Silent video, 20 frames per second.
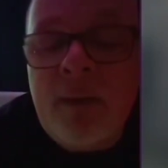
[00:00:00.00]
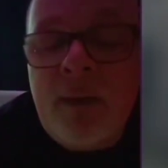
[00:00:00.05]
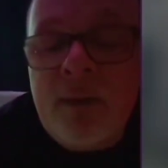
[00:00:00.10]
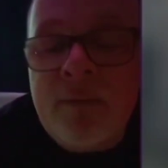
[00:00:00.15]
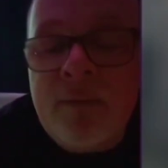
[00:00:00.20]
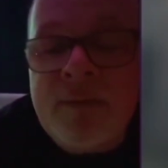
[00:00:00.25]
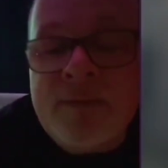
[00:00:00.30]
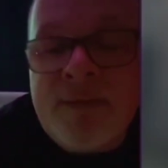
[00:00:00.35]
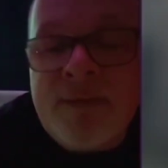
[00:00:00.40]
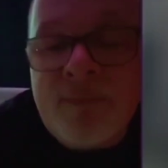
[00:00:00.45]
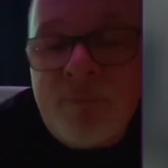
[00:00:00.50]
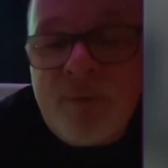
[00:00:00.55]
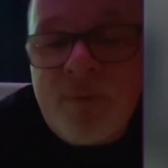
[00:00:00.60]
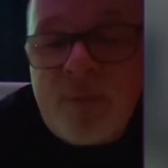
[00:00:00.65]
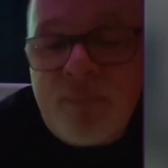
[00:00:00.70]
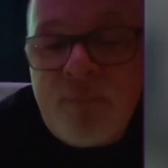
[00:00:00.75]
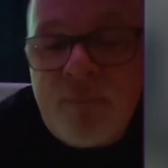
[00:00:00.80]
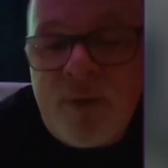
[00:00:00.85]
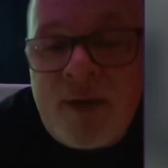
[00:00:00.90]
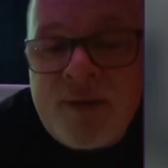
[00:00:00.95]
There's never any
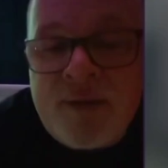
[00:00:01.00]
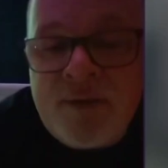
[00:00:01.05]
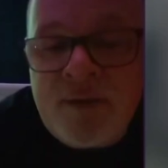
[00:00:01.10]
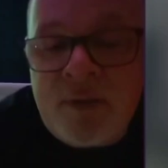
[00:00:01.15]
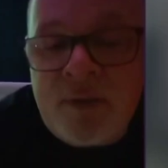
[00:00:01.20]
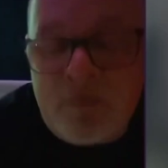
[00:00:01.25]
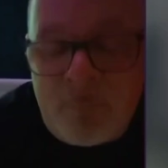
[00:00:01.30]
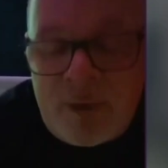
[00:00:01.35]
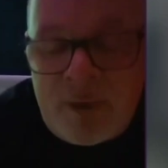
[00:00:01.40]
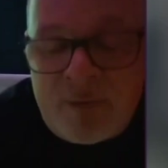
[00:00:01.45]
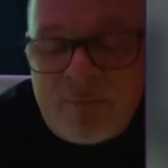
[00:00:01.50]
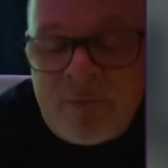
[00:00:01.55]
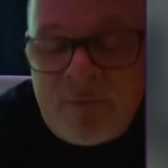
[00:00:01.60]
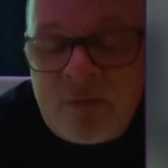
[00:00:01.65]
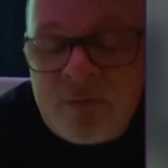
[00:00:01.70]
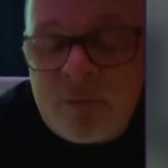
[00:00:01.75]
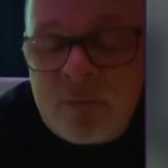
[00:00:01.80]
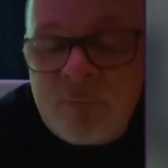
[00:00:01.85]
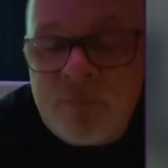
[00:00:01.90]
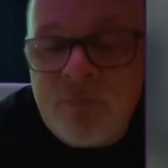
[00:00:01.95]
pressure. You pay for your
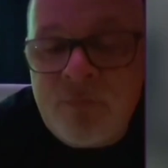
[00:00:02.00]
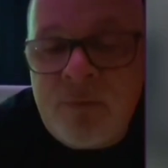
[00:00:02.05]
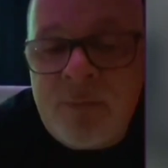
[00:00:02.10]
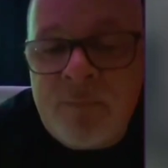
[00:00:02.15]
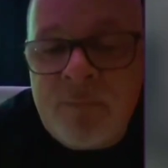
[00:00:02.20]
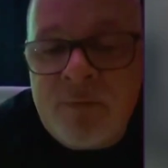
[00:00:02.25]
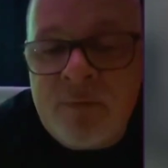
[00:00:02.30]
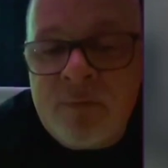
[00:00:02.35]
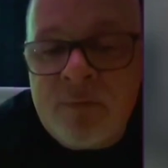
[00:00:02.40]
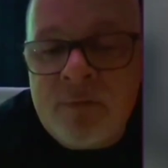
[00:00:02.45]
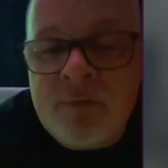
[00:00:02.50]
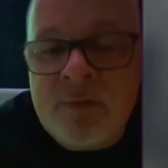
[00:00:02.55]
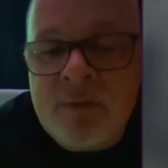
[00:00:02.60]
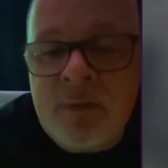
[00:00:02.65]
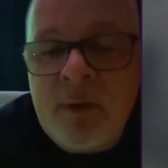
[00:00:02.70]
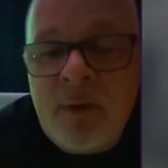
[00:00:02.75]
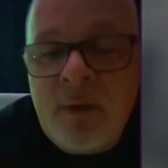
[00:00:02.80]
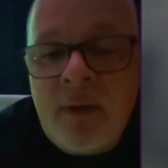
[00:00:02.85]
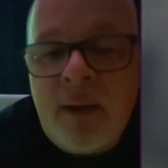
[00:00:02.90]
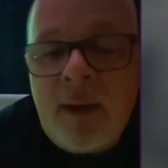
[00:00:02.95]
subscriptions.
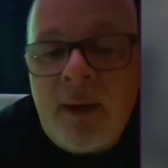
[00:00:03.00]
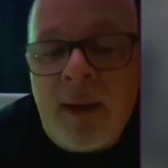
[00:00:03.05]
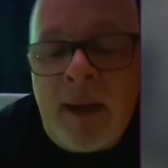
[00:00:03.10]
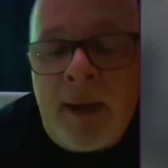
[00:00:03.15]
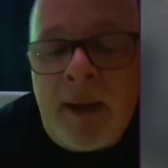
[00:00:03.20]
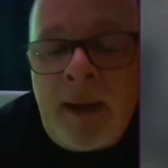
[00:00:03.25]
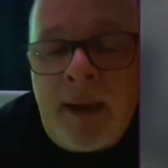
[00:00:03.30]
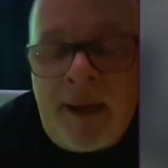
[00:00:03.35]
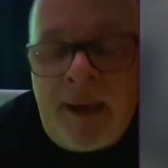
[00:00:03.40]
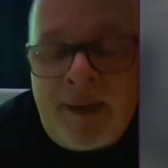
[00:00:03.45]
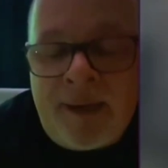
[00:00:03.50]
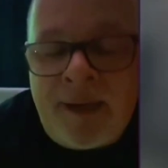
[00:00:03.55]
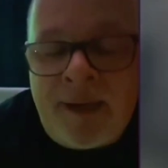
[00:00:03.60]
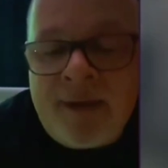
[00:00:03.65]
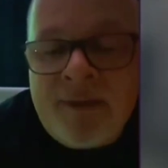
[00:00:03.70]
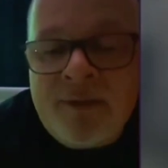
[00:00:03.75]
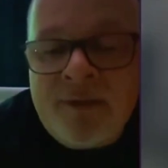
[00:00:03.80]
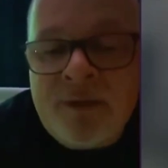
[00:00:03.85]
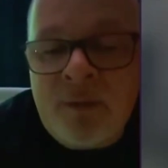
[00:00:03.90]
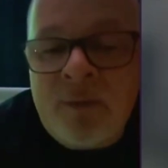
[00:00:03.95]
And
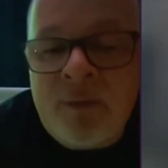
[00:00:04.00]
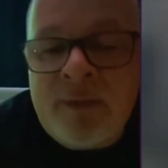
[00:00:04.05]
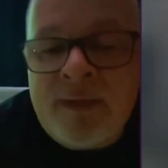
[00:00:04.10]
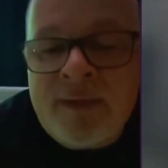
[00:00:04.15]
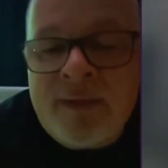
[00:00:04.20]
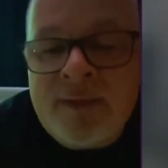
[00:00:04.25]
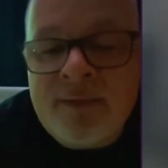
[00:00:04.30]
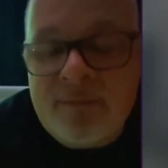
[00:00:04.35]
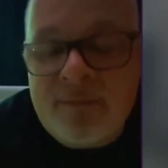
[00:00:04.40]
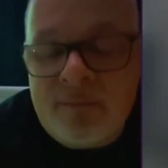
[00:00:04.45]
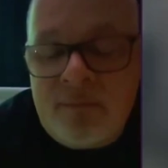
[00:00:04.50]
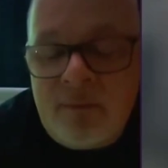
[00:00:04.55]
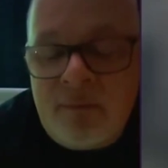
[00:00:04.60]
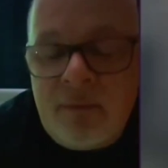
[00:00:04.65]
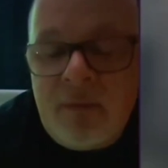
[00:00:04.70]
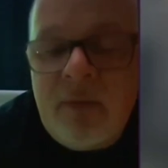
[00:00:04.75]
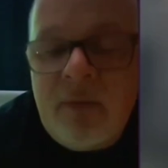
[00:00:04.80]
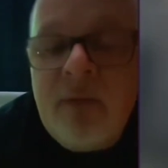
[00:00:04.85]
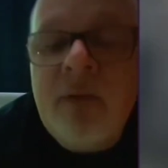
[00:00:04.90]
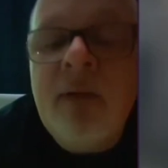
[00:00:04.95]
Anna's doing this
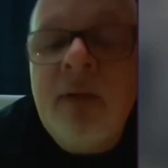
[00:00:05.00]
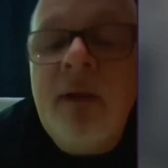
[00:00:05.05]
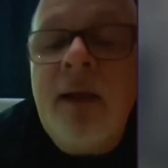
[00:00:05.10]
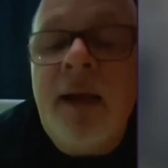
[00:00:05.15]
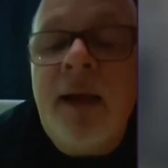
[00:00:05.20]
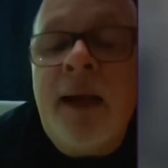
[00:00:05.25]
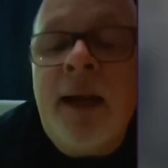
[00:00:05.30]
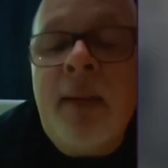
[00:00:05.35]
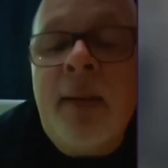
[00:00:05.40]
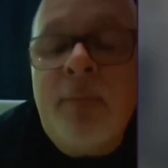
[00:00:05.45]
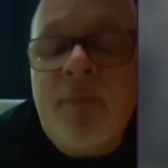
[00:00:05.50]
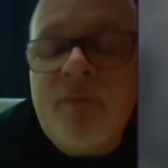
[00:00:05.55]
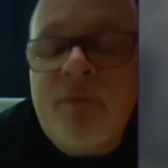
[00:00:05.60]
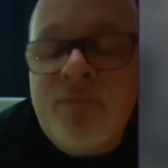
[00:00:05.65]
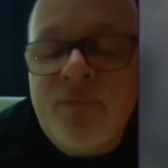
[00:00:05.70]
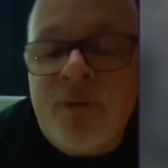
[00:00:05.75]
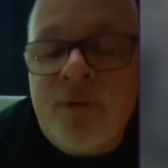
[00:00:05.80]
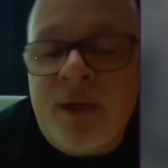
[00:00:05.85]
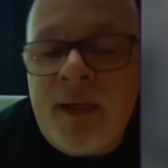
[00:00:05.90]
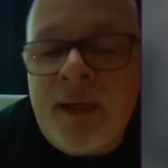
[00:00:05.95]

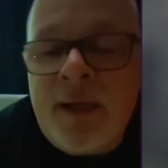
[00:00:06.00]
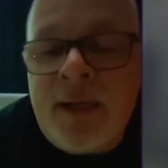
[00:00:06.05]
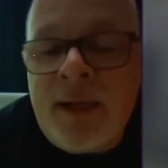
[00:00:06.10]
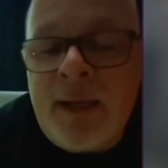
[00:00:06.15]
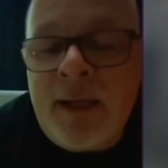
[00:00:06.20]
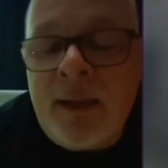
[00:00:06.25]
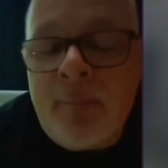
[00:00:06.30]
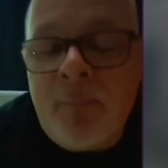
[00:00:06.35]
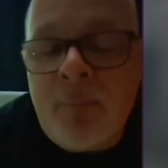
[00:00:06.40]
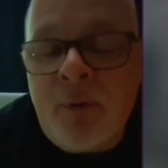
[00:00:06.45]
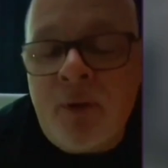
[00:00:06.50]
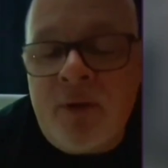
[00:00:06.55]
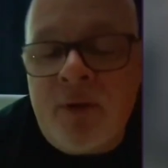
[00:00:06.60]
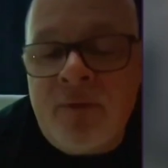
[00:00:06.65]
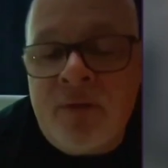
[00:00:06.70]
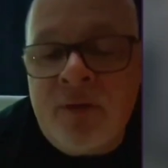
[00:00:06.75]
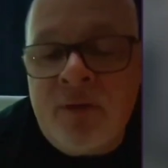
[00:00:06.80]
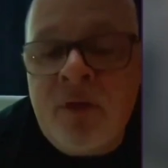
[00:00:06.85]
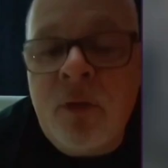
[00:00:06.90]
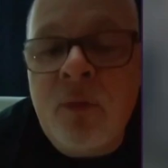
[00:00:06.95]
freely. But if you
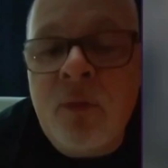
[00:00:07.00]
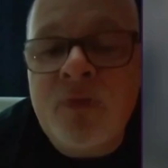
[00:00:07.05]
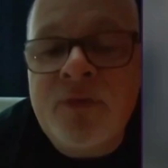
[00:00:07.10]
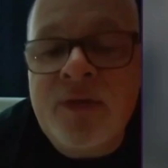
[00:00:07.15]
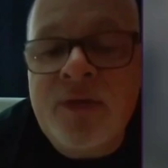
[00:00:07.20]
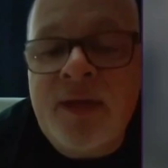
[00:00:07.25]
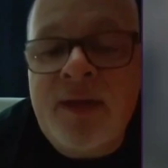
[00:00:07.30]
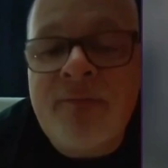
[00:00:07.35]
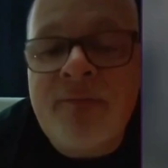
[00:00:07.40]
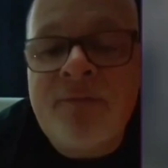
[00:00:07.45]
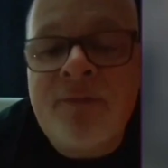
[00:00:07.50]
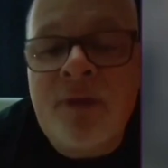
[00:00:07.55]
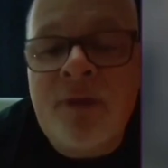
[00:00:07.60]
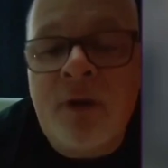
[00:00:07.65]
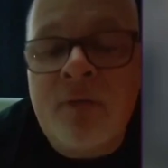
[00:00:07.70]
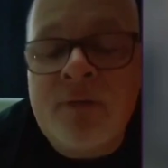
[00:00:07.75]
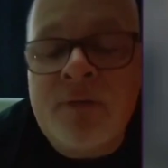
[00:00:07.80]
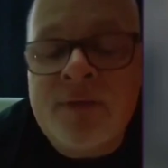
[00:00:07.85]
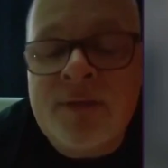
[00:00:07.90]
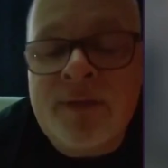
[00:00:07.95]
do want to gift it,
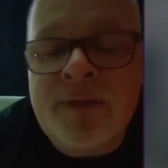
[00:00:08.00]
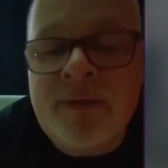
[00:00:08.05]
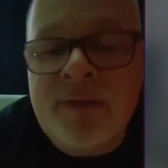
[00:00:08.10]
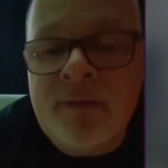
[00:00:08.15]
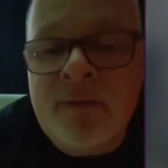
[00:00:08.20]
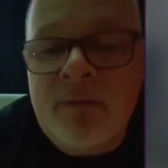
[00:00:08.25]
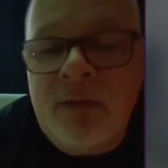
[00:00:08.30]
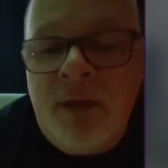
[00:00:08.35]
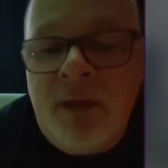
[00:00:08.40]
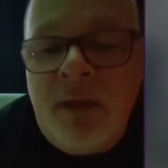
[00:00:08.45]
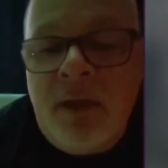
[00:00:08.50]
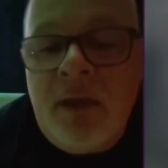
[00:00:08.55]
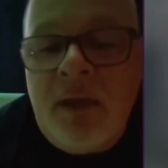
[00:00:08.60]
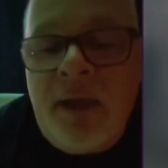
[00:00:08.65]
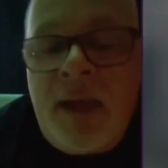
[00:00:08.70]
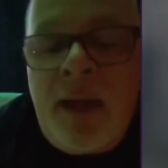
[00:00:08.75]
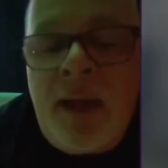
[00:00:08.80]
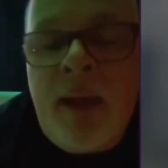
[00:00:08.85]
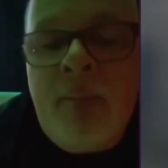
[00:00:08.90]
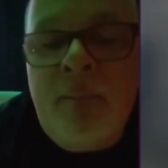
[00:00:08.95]
obviously,
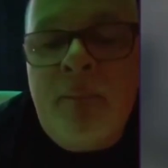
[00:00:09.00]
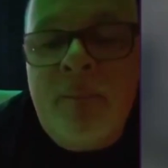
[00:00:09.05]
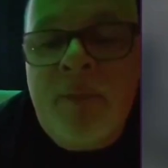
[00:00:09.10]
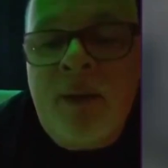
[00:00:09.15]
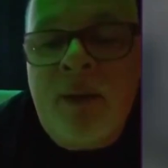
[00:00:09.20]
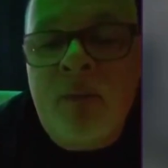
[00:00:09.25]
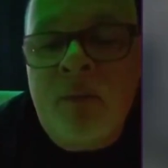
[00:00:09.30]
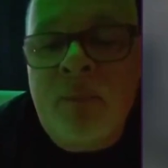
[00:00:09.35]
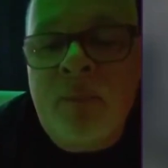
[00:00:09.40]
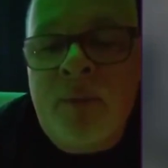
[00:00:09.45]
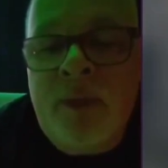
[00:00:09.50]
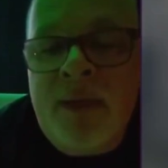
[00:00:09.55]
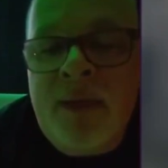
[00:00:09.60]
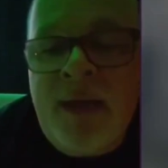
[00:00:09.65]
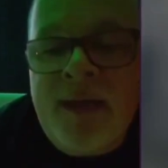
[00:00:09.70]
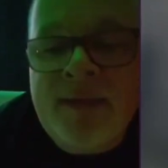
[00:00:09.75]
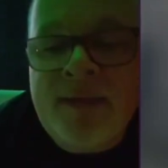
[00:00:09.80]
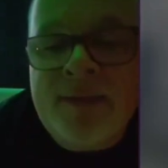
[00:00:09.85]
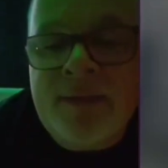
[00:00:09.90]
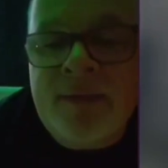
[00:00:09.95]
that would be a
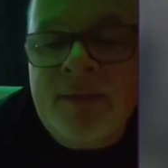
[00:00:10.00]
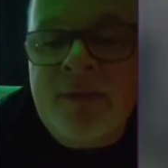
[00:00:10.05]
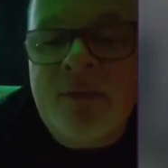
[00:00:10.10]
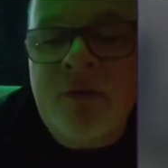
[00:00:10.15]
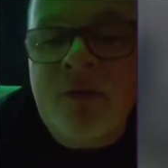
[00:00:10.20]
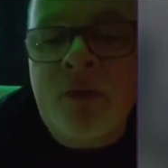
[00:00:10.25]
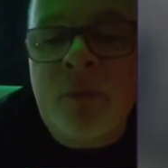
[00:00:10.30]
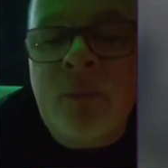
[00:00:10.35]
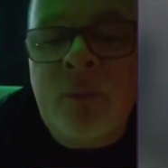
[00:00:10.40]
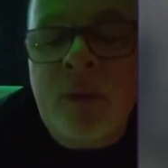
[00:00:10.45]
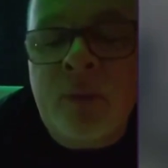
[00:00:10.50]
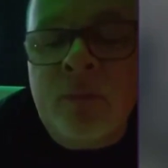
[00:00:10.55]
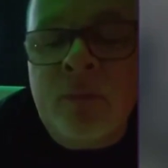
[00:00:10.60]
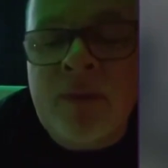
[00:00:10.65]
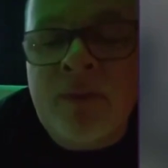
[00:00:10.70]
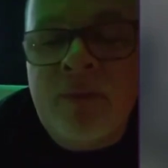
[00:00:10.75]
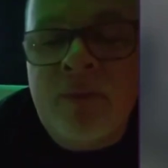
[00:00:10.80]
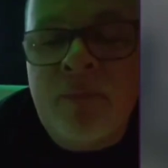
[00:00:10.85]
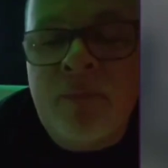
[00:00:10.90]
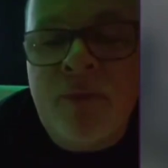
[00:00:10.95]
nice thing to do. But I will
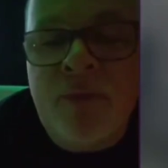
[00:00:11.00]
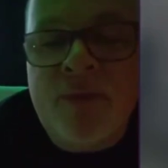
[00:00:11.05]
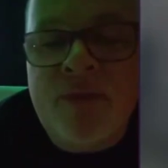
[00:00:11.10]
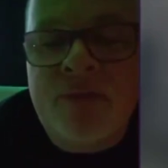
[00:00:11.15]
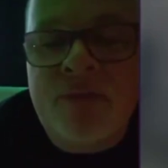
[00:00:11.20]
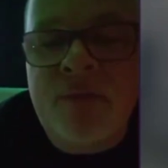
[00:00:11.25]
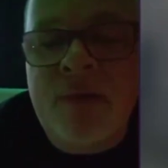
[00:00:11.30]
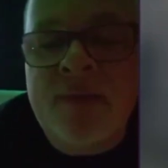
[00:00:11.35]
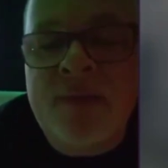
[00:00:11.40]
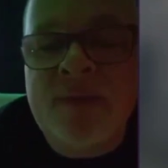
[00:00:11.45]
never pressurise